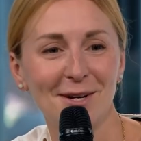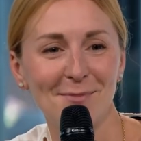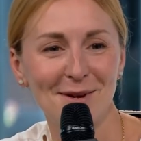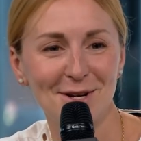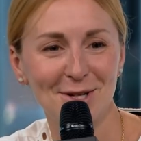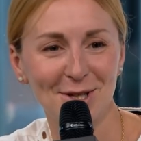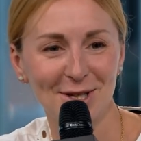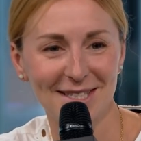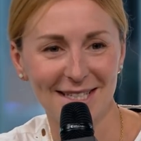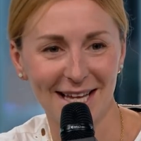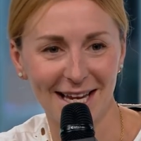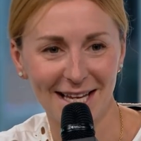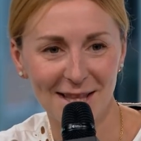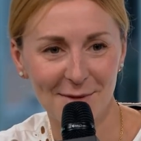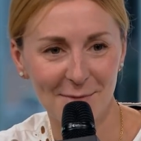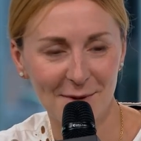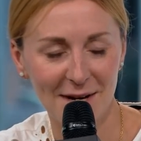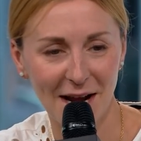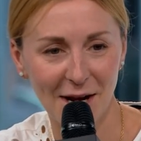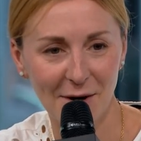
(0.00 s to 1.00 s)
to be just like
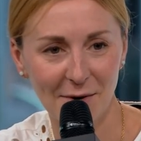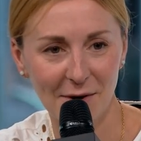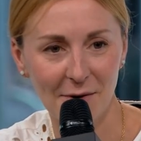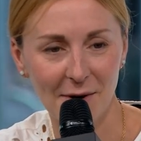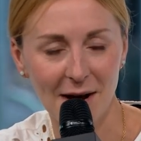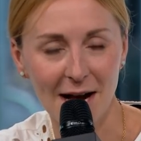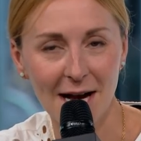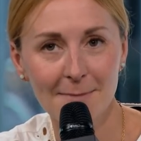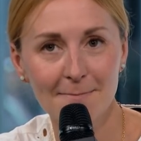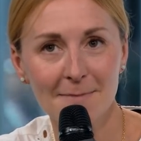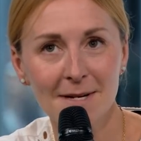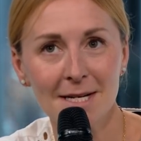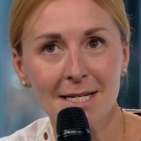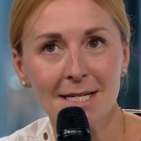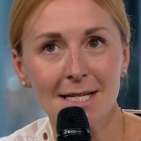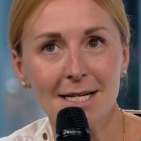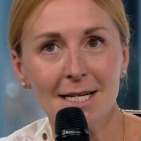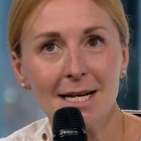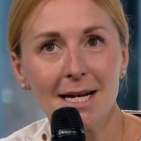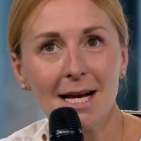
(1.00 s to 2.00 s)
them when I grew up.
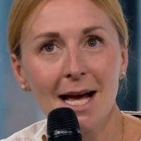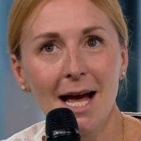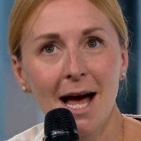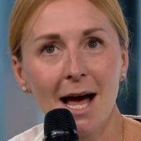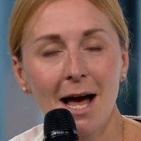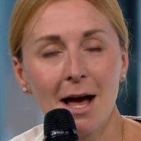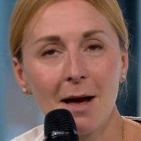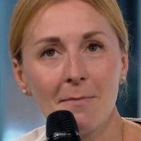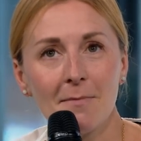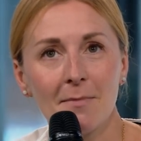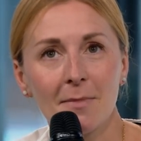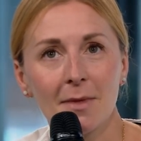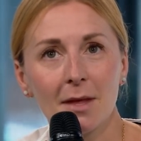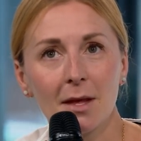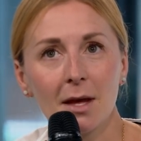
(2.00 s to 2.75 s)
There